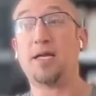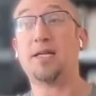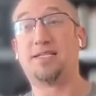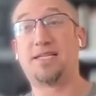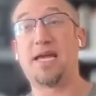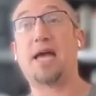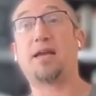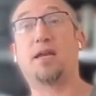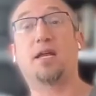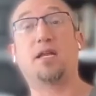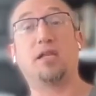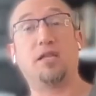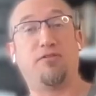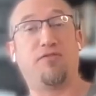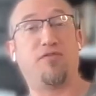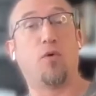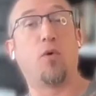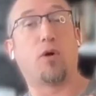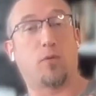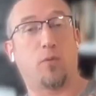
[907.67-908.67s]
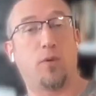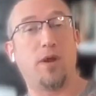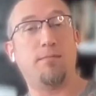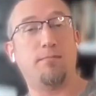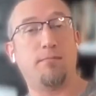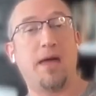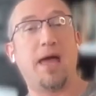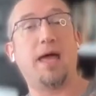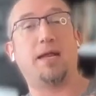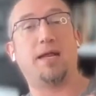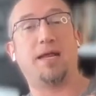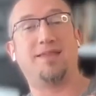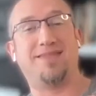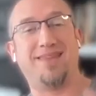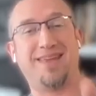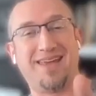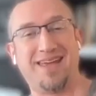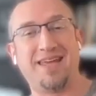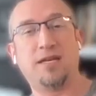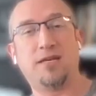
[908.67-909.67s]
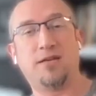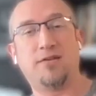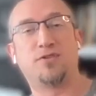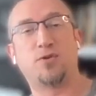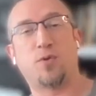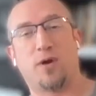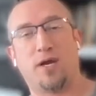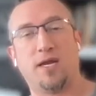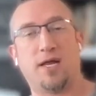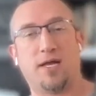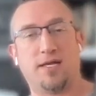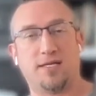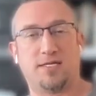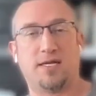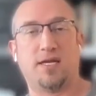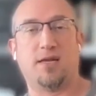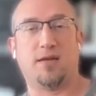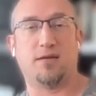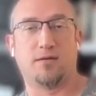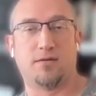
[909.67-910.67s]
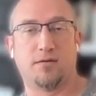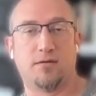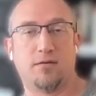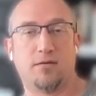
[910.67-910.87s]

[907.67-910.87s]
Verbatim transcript: Technically four. We met at the end of 2019.